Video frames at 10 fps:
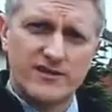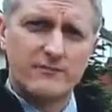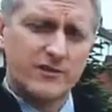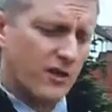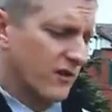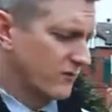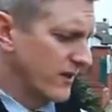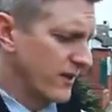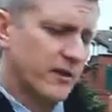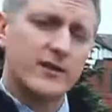a SIM card,
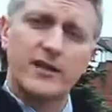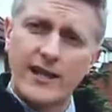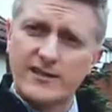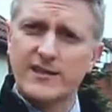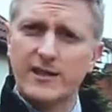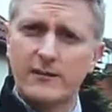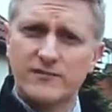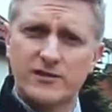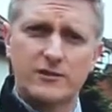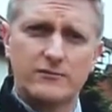we're connecting
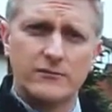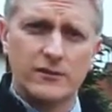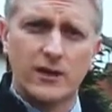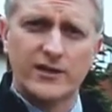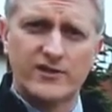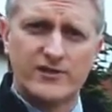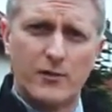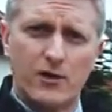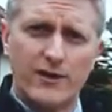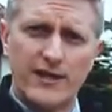up to Leica
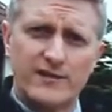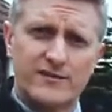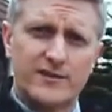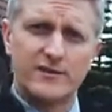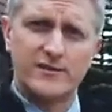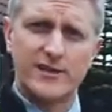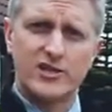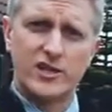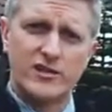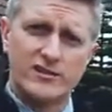SmartNet, the
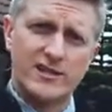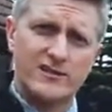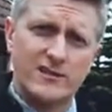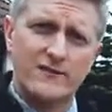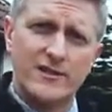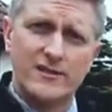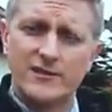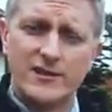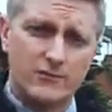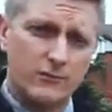DGNSS service,
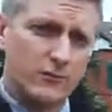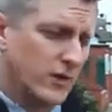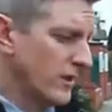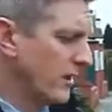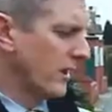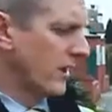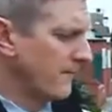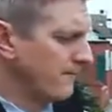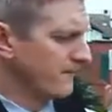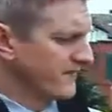and this will
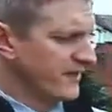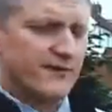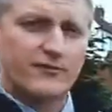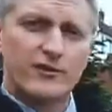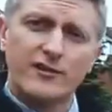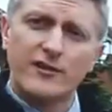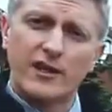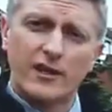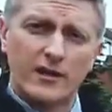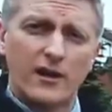deliver
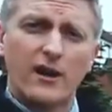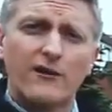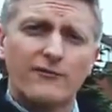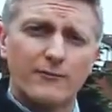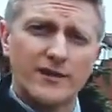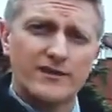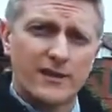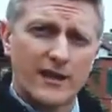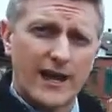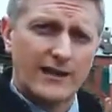a
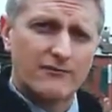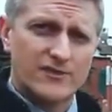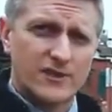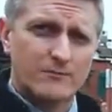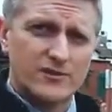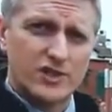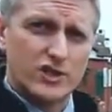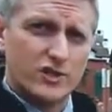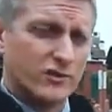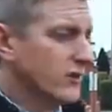half-metre accuracy
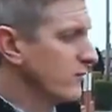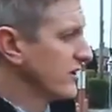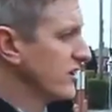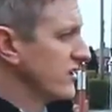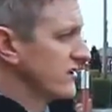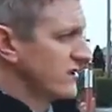position, which